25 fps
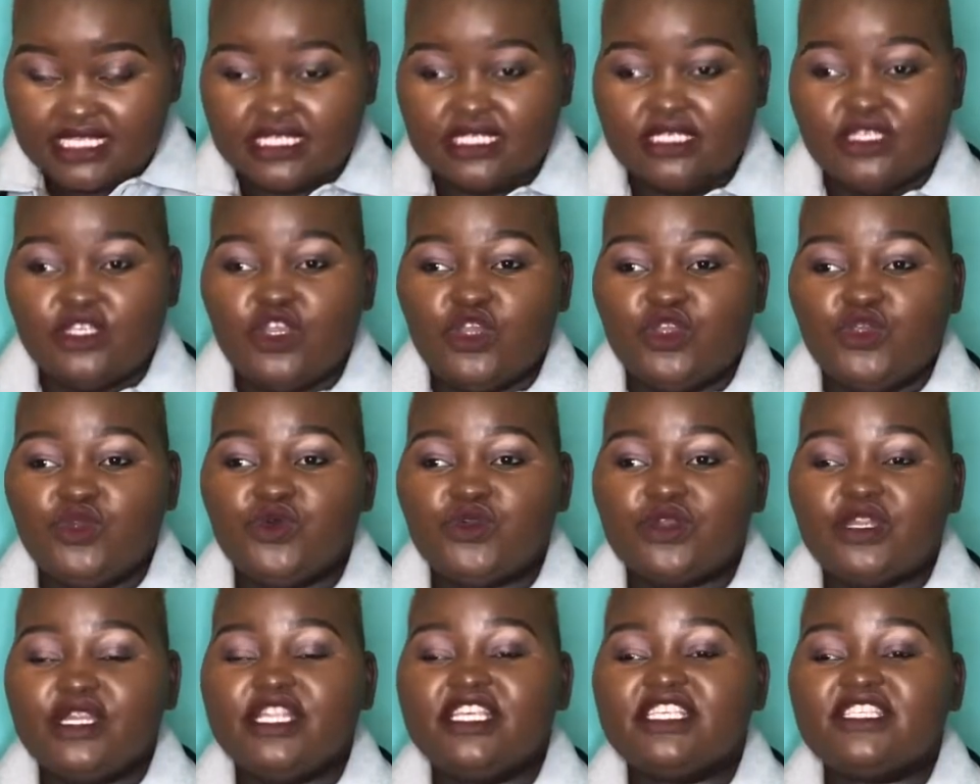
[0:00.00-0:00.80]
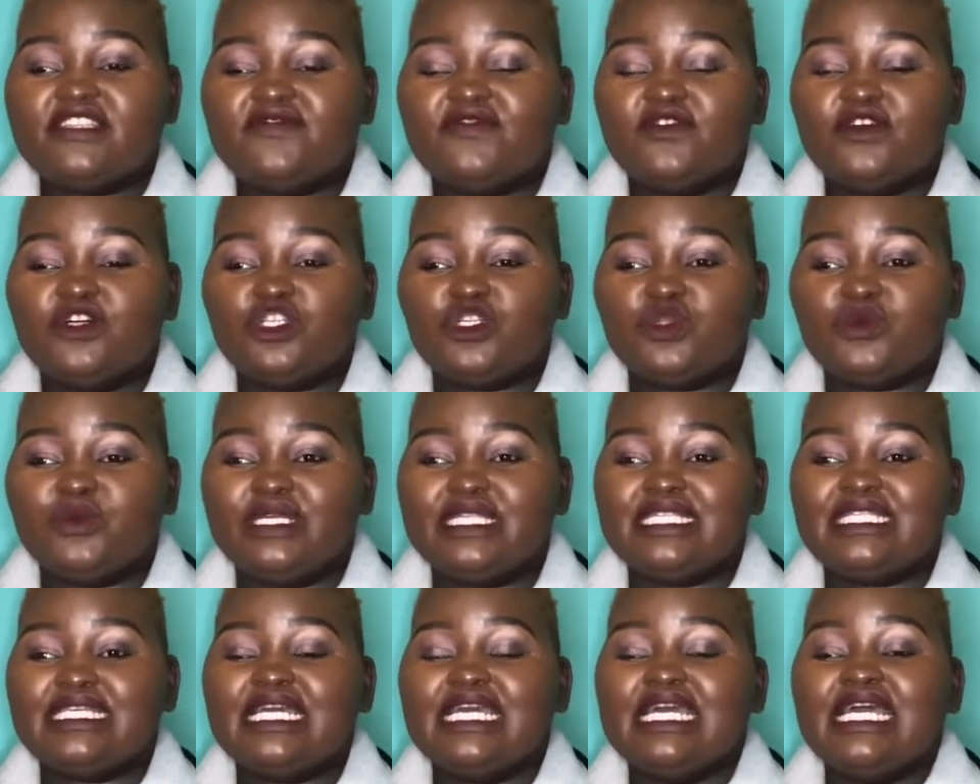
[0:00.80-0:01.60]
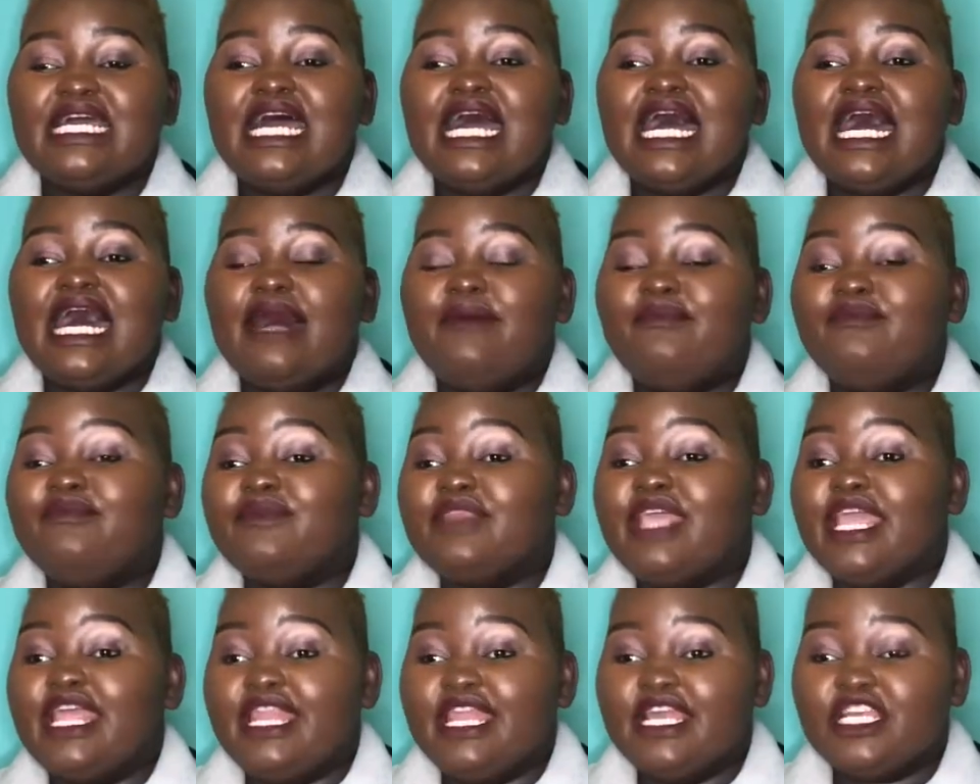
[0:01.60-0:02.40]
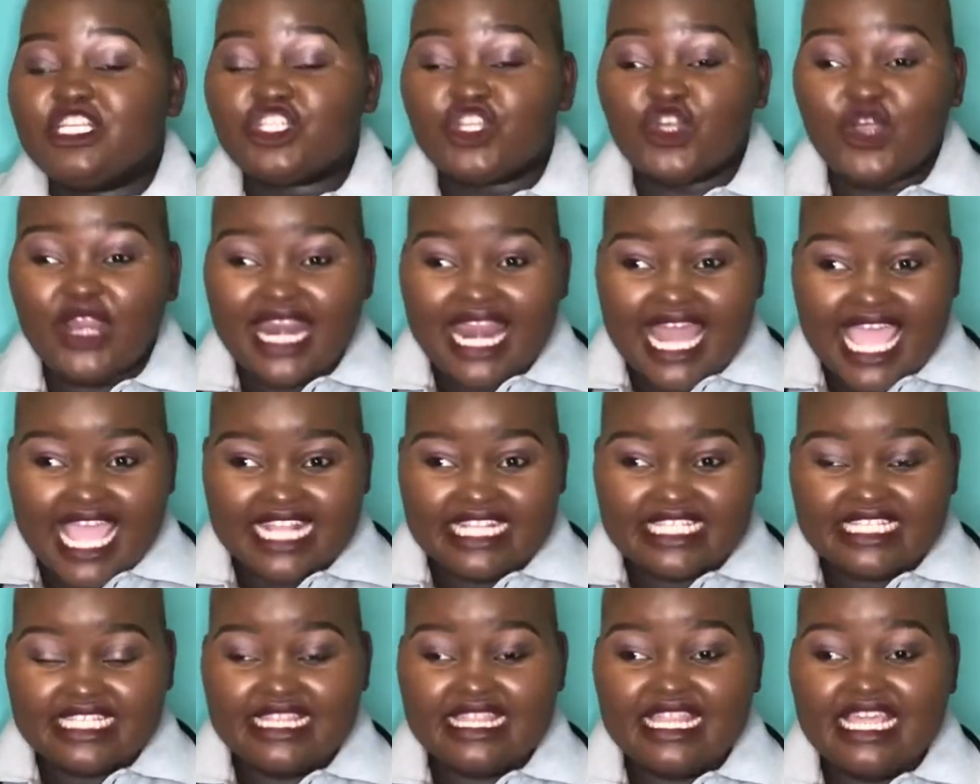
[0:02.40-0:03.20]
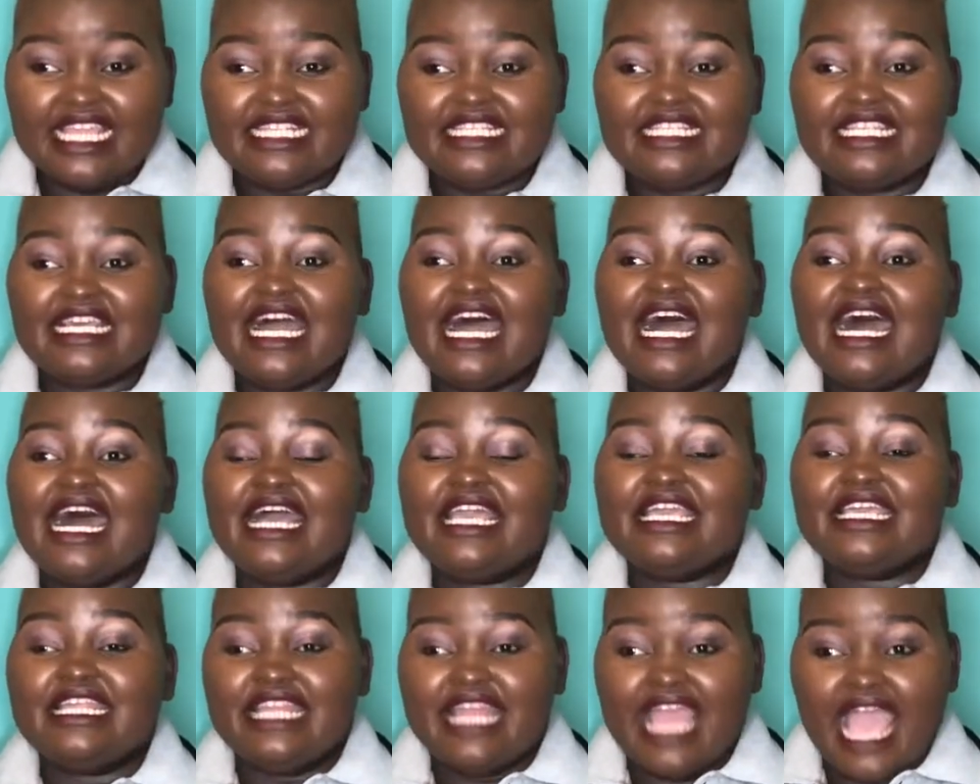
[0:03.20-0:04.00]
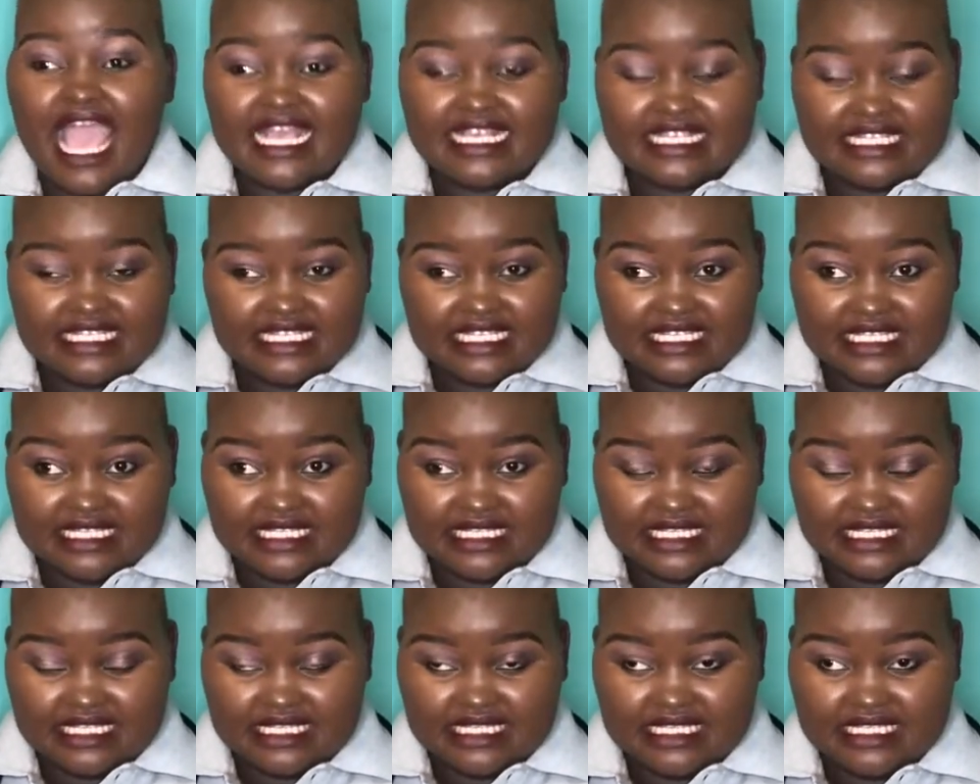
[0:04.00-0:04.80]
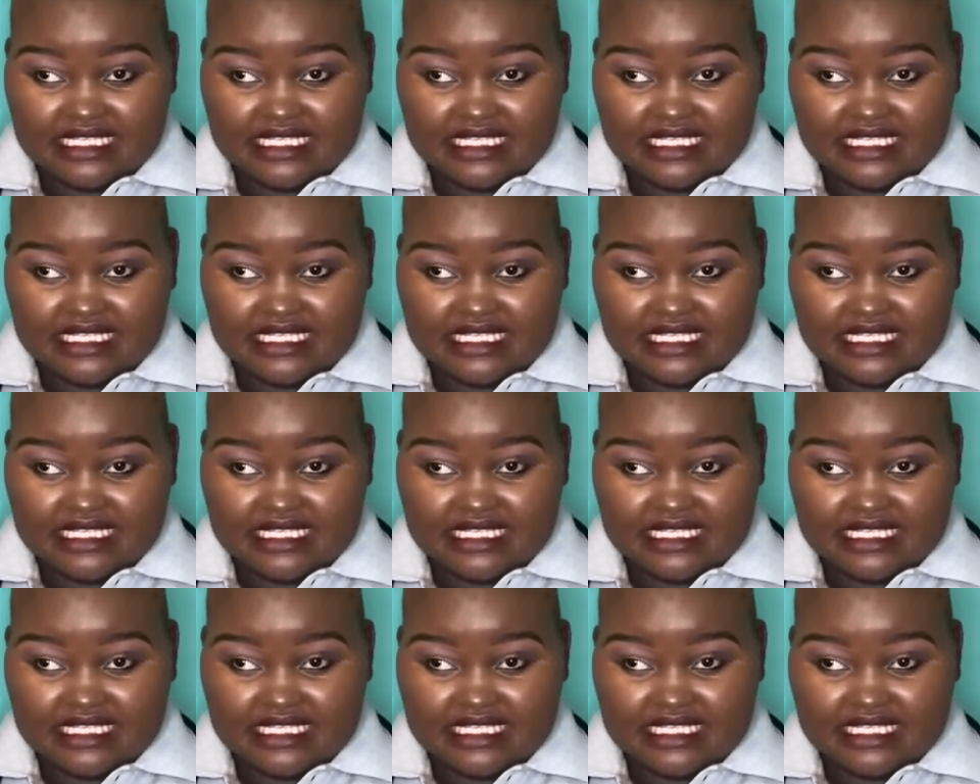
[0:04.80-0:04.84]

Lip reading: Your urine is filled with electrolytes that are in excess.